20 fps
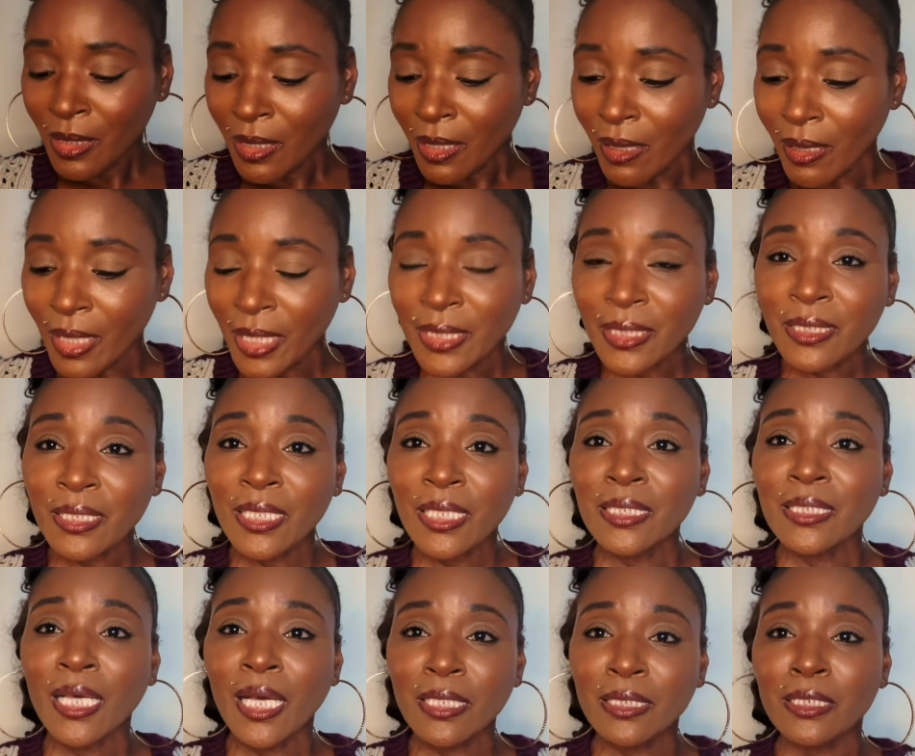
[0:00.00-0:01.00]
All right then,
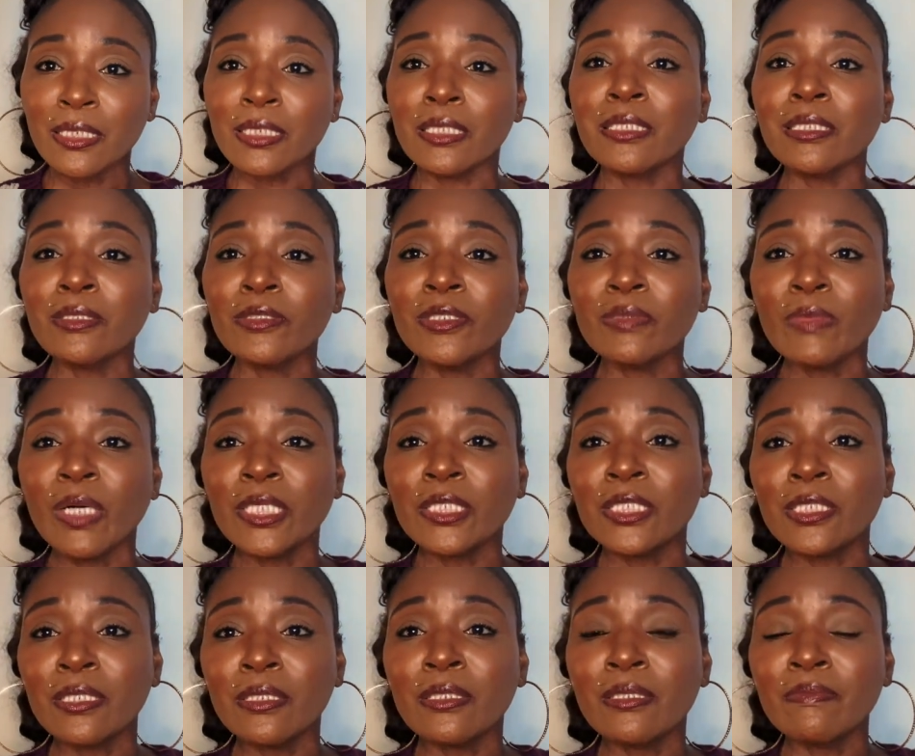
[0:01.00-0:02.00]
that concludes my
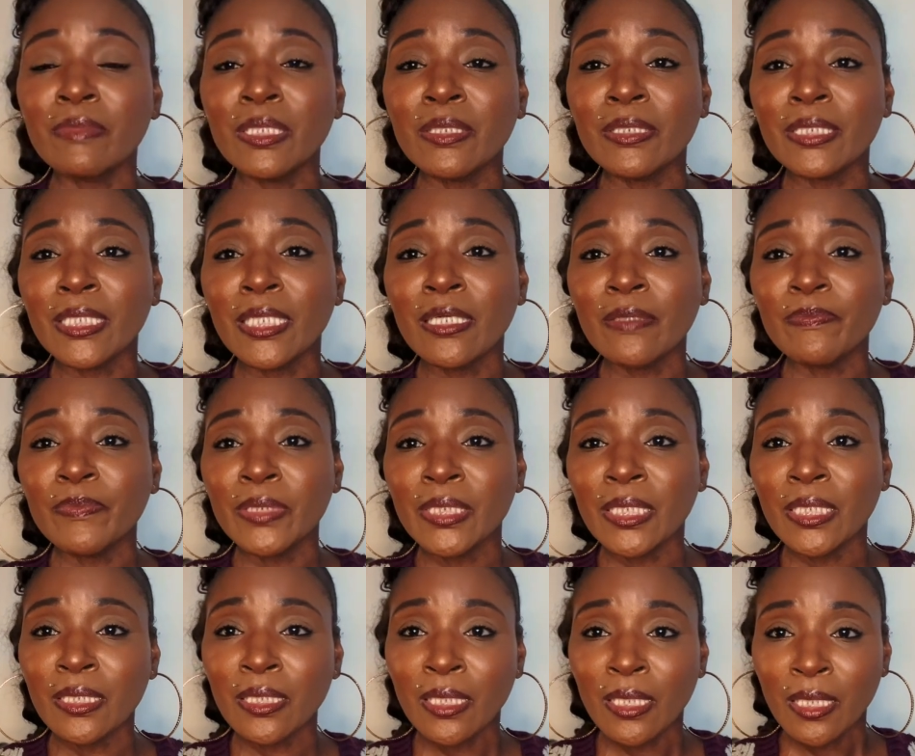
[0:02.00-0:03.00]
Sugar Milk
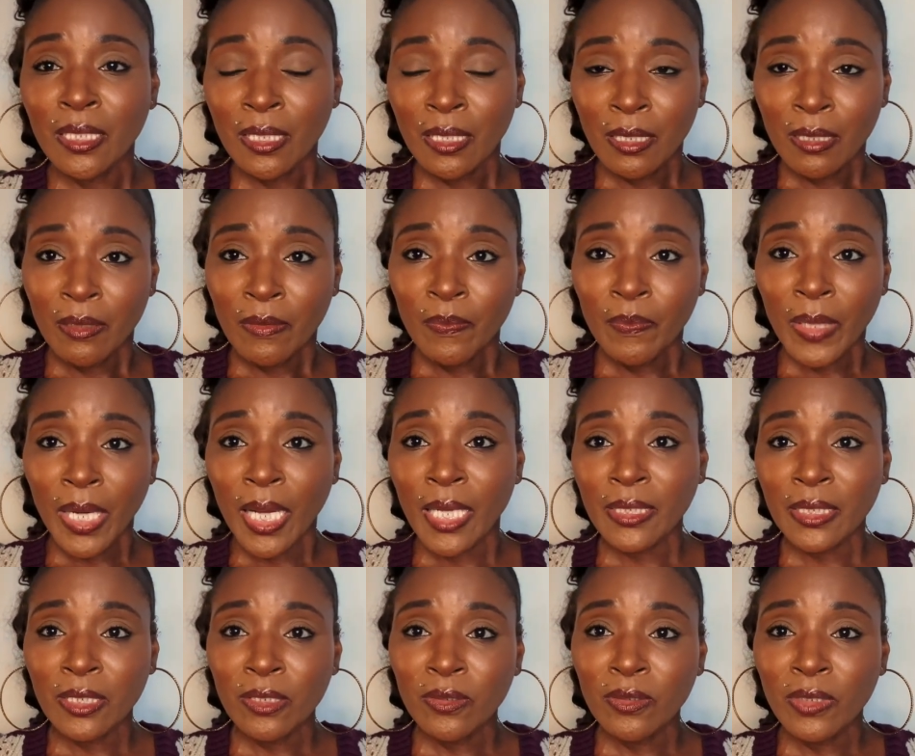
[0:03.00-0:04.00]
Company
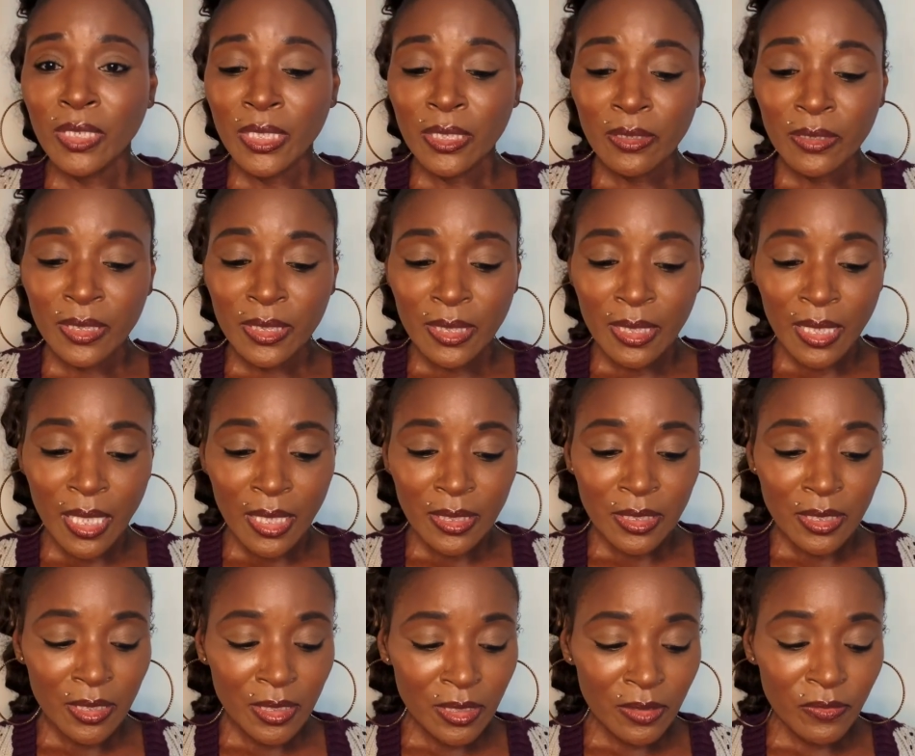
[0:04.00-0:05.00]
body oils that I
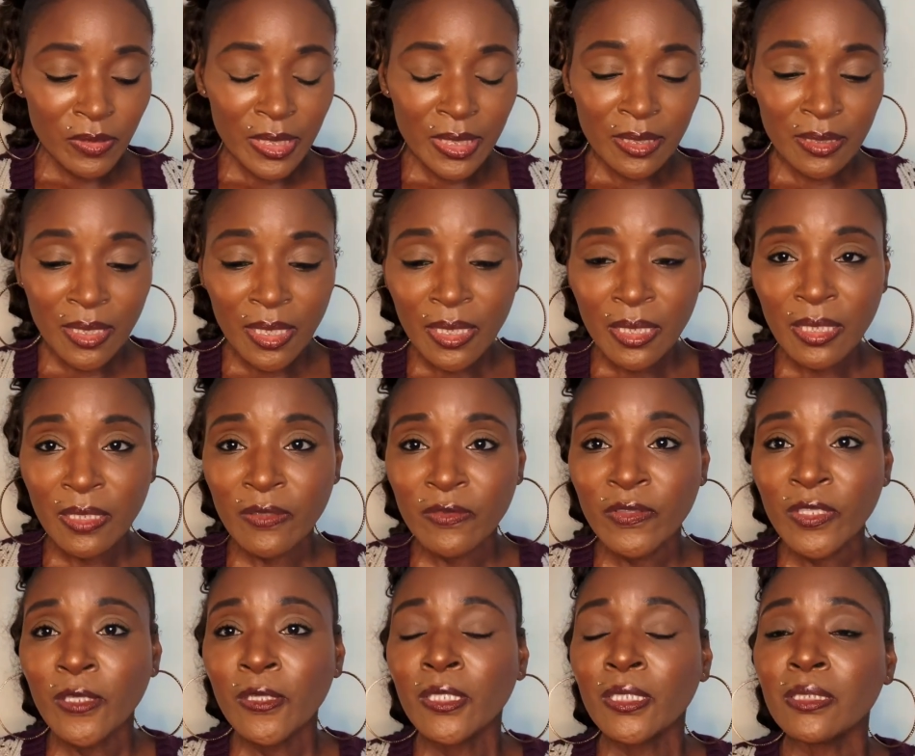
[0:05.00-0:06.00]
just received.
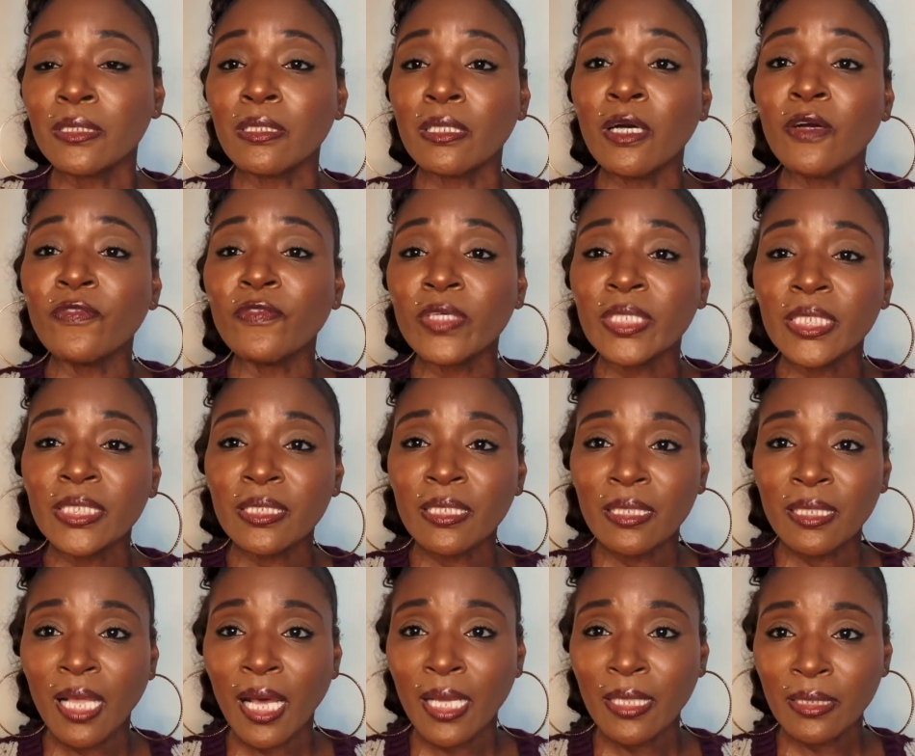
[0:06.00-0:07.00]
So don't forget to
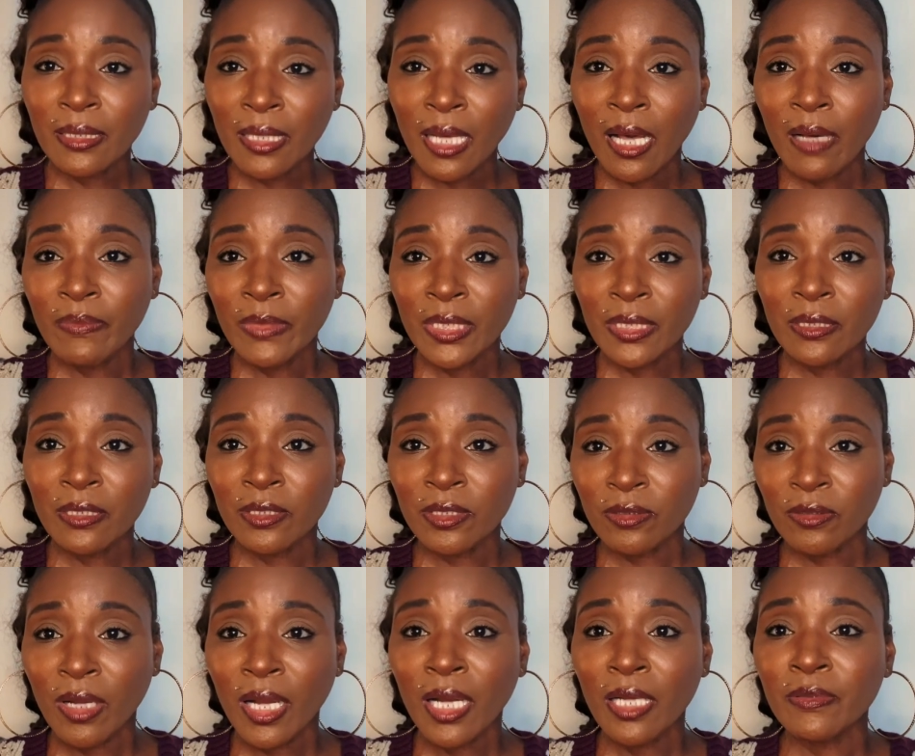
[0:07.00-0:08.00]
like, comment,
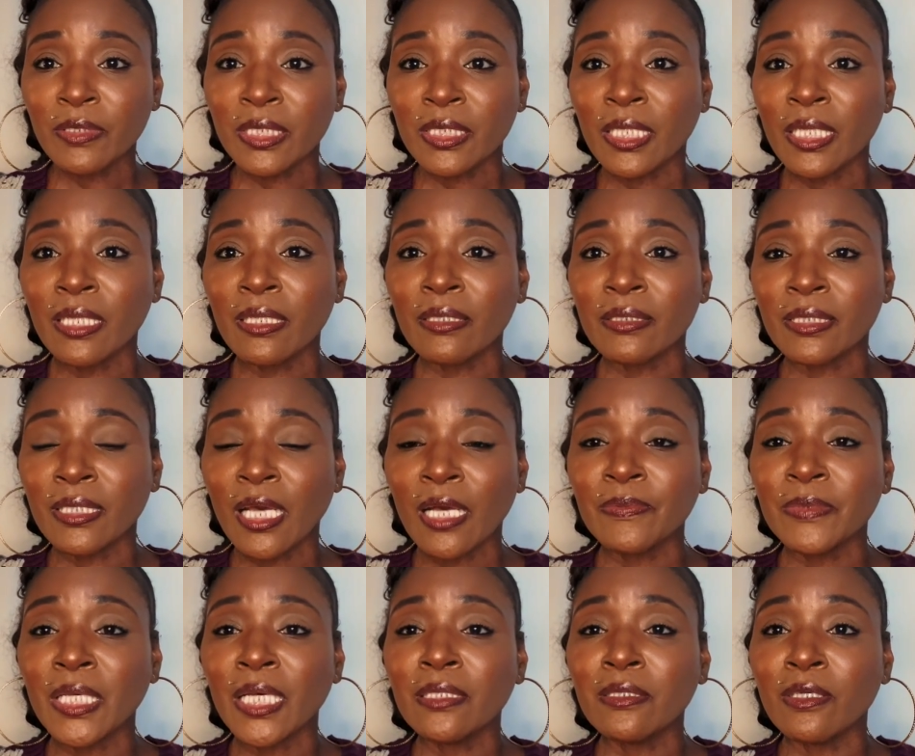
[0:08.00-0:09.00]
subscribe, share,
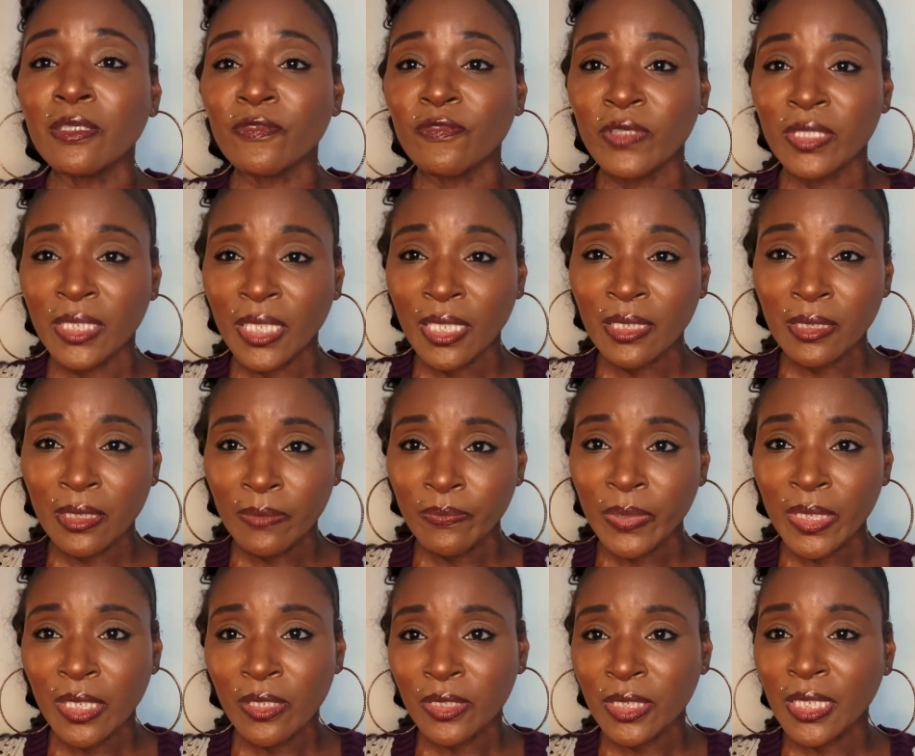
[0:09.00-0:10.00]
tap that notification
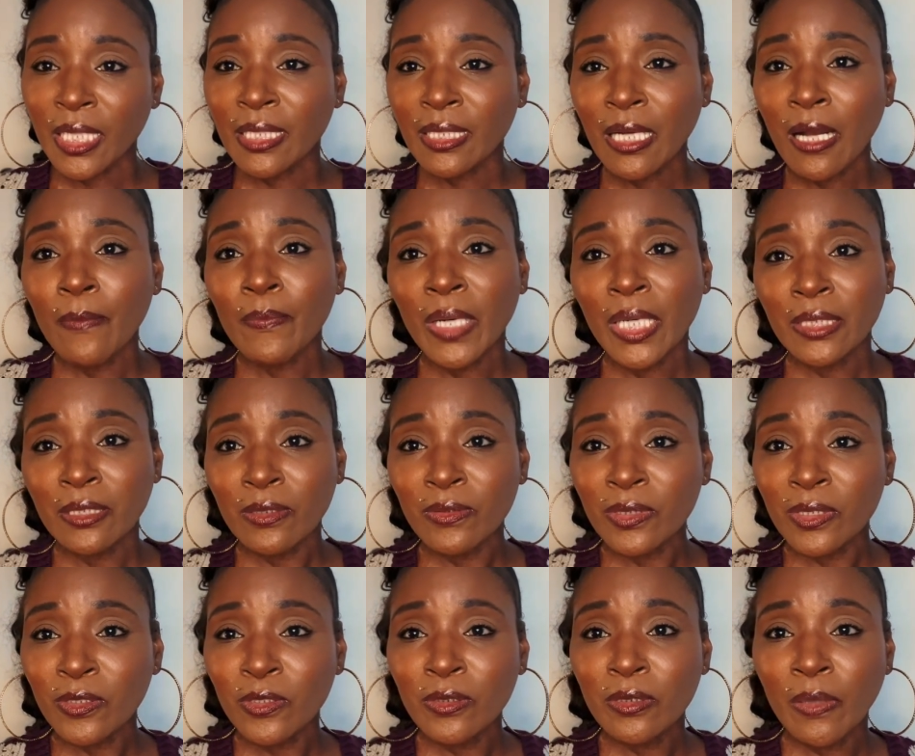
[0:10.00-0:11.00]
bell, check out my
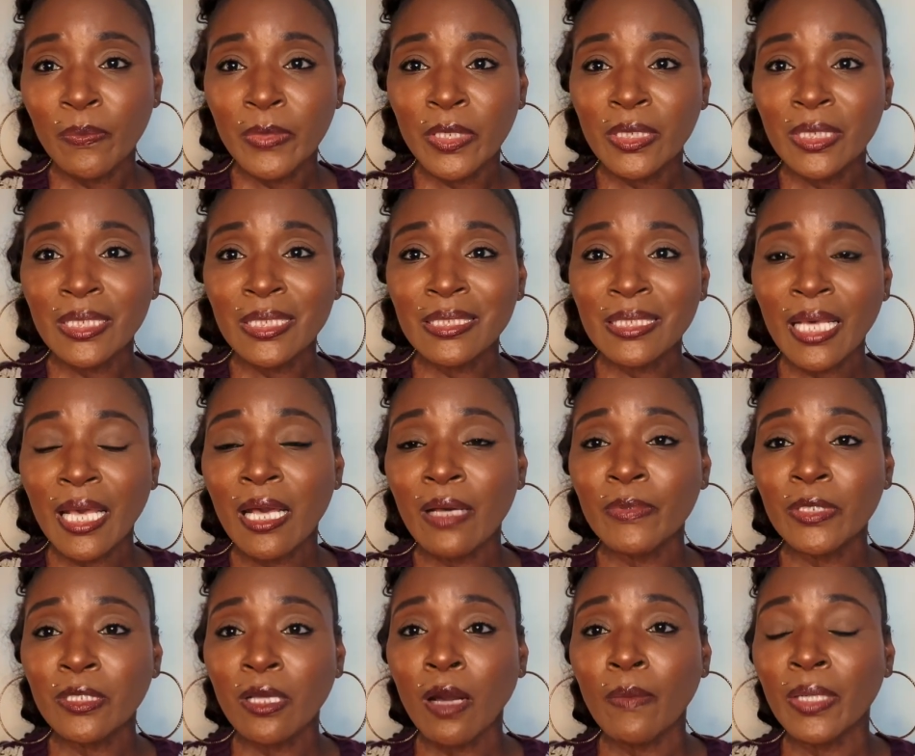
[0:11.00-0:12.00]
YouTube community tab
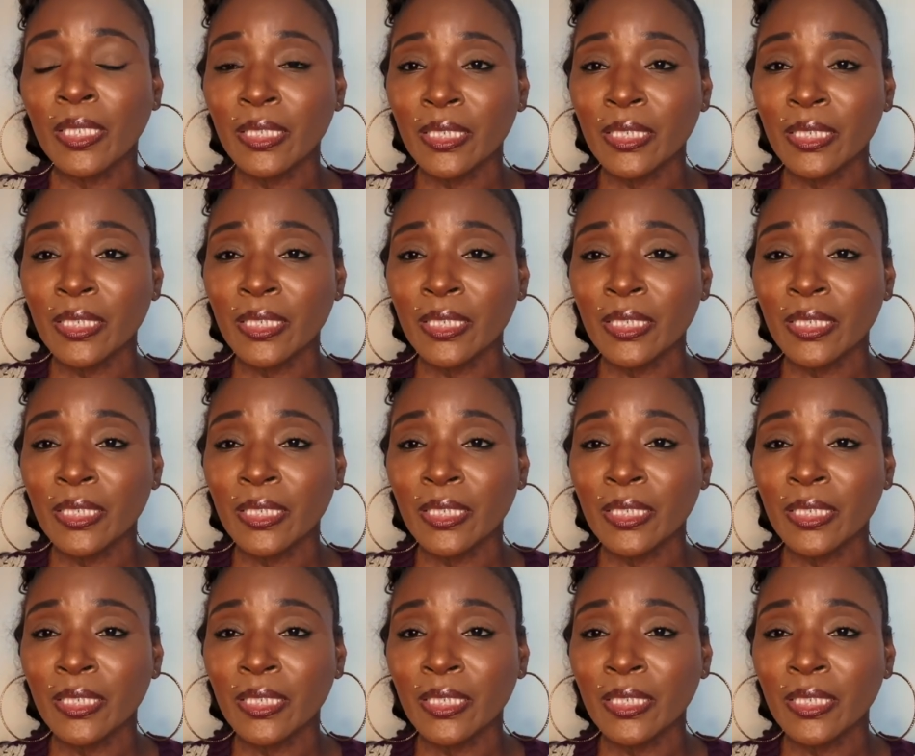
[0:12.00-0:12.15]
and all my